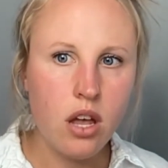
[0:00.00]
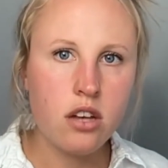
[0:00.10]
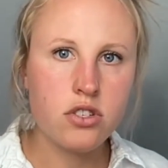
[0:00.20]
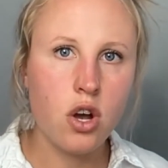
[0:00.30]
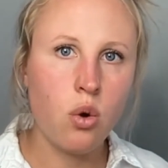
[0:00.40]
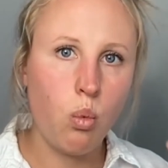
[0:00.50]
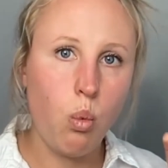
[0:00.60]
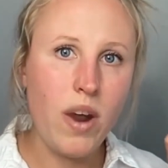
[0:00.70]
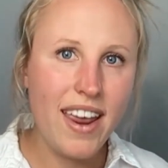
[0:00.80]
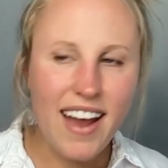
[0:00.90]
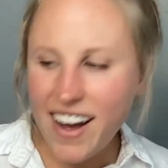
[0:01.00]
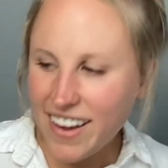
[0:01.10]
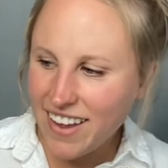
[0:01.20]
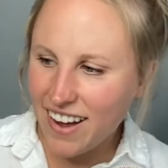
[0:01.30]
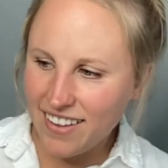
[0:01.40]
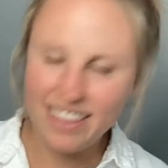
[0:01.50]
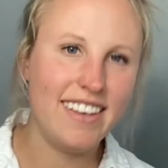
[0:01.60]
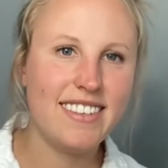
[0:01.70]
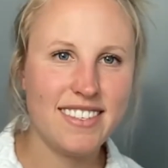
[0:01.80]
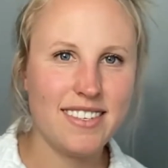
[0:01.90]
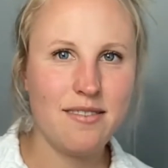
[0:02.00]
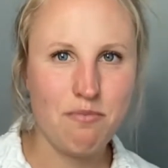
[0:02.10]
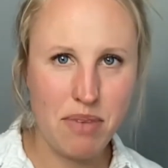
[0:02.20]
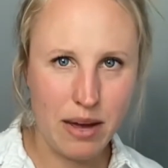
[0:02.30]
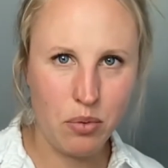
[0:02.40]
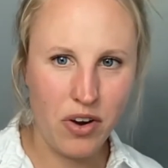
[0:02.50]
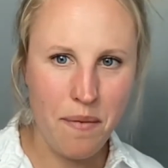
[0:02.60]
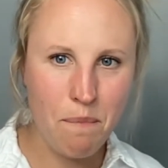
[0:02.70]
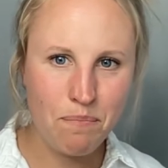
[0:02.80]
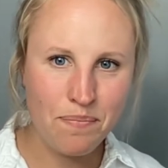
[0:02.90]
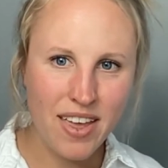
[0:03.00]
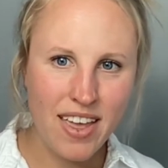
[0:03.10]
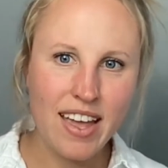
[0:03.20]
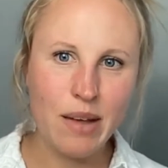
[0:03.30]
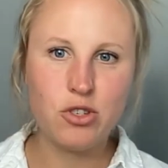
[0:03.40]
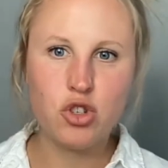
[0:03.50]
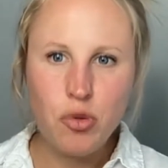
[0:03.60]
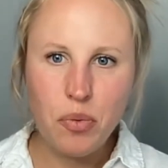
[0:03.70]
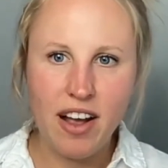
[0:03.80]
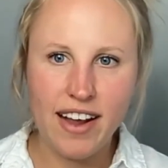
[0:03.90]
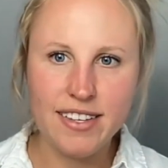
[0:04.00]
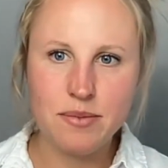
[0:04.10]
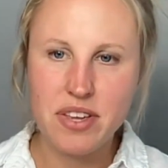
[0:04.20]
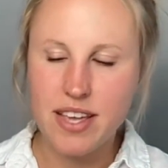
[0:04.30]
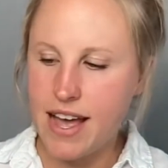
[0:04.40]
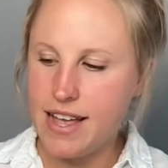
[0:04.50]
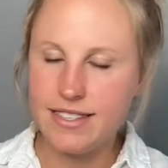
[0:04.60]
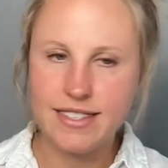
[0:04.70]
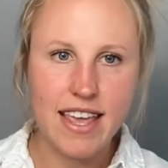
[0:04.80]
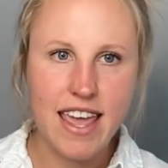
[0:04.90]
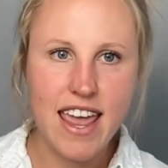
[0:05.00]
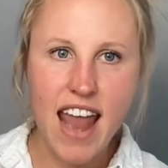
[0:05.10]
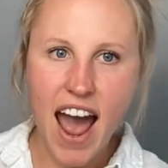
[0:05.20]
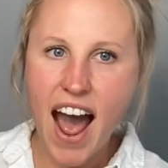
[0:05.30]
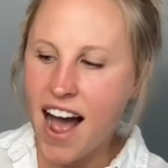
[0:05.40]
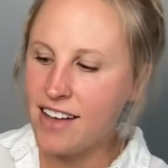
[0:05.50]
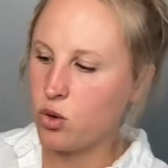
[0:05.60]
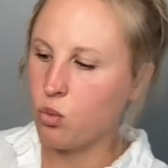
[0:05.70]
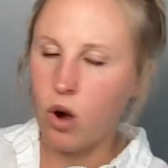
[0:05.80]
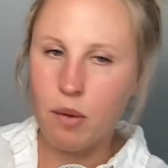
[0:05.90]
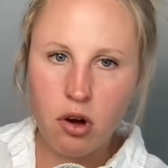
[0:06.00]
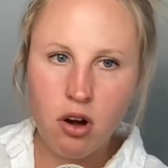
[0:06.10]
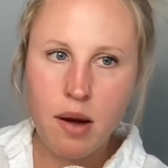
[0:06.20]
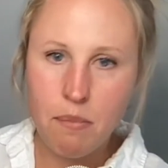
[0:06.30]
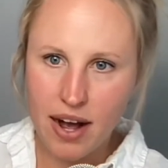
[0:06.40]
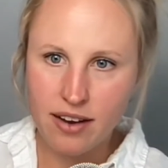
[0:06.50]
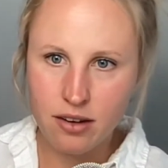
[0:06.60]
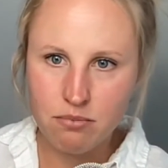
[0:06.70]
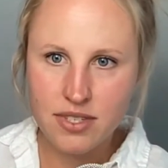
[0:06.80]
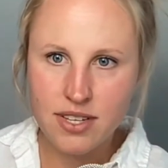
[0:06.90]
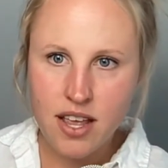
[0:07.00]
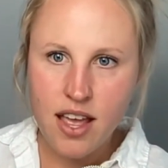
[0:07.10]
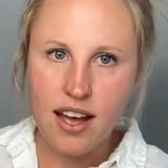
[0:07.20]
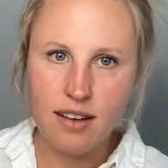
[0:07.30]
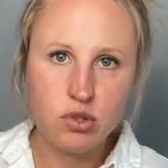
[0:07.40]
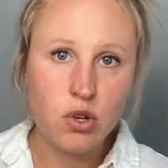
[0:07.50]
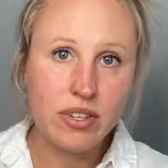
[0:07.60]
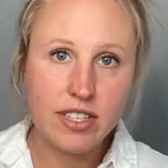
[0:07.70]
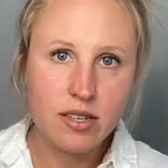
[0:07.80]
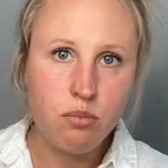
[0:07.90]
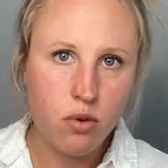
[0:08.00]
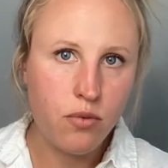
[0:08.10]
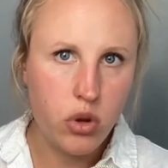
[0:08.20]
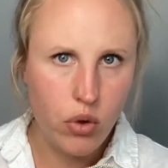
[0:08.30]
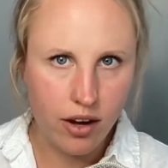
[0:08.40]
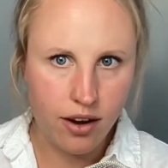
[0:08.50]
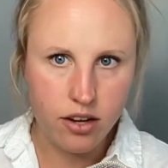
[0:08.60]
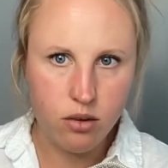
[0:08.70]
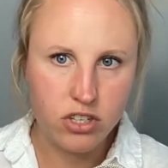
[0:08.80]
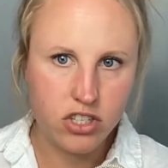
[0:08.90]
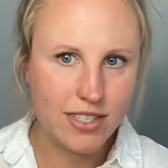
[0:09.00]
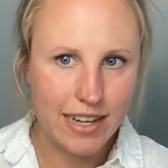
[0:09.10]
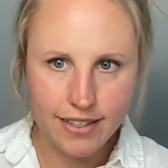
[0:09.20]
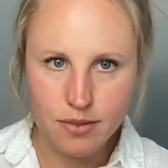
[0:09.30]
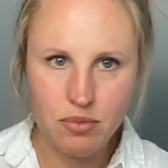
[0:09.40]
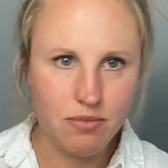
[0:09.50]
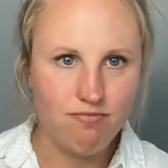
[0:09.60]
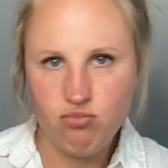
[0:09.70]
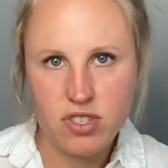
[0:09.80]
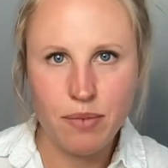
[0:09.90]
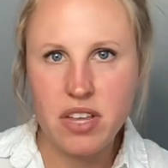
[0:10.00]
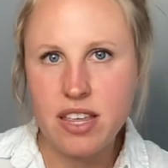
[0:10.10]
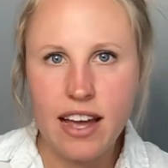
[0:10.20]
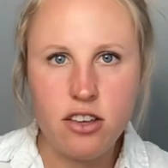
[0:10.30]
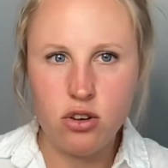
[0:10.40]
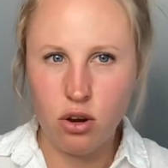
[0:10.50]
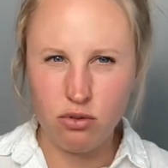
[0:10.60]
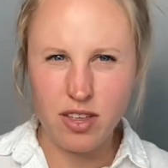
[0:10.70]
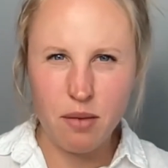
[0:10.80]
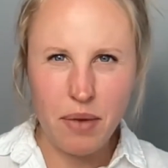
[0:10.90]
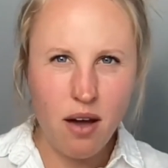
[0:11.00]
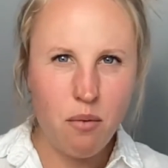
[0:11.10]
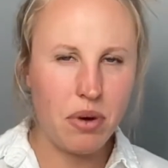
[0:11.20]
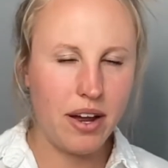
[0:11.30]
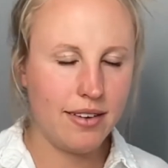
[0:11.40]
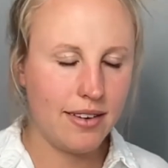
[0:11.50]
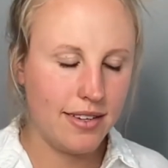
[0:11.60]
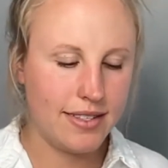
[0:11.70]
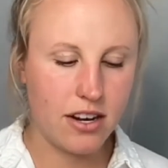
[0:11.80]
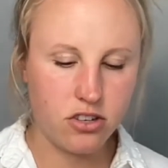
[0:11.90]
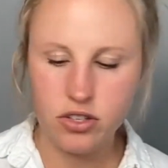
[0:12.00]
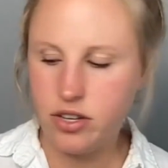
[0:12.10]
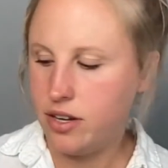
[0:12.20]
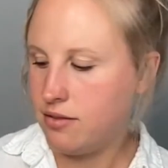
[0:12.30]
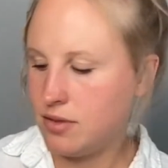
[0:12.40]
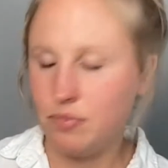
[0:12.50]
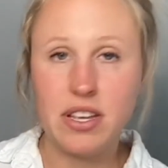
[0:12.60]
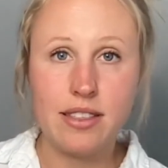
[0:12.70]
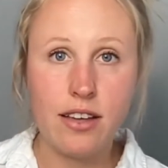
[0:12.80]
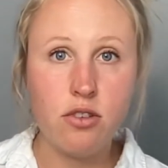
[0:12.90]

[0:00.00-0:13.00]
So when I got this bad boy, it was super nice because it has rubber bottoms. So it doesn't move when you get on it, which is nice. Something that you don't think about, but it's actually something that